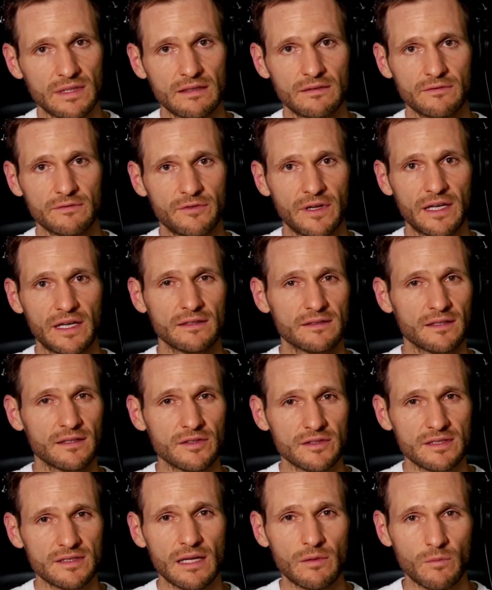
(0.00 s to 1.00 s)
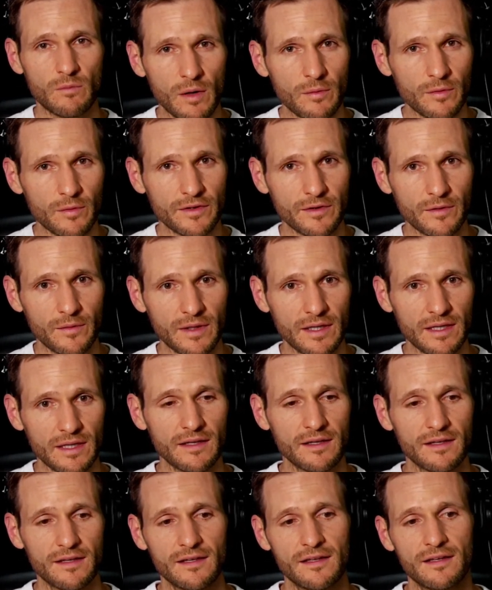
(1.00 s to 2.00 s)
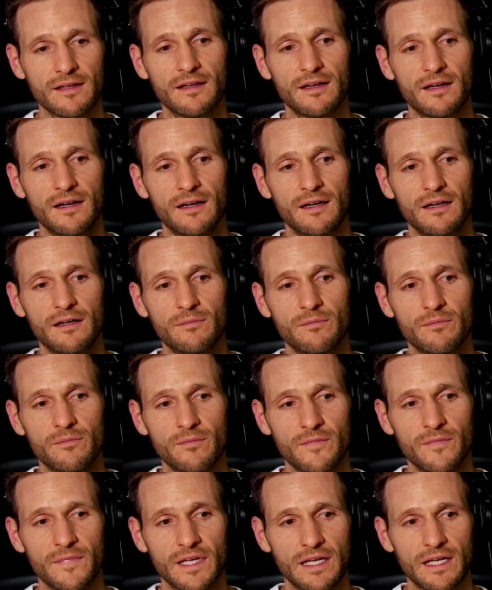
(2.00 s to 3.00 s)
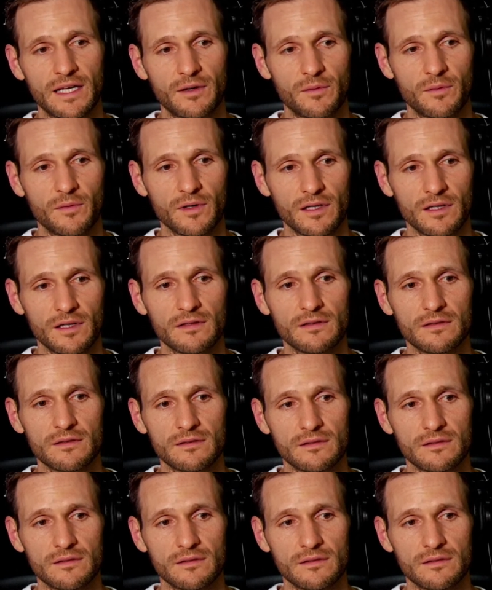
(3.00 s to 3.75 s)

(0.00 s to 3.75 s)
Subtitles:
failing to understand what we're doing, we're gonna